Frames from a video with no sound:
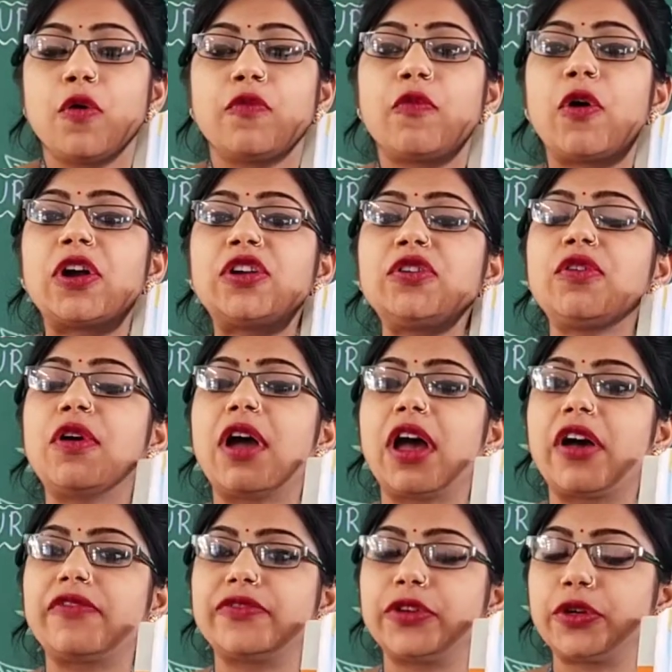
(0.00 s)
What you
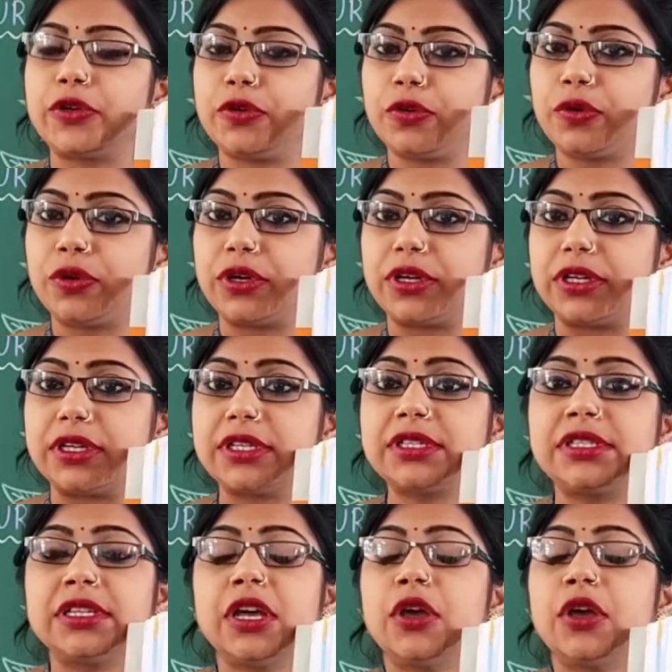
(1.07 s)
have to do is,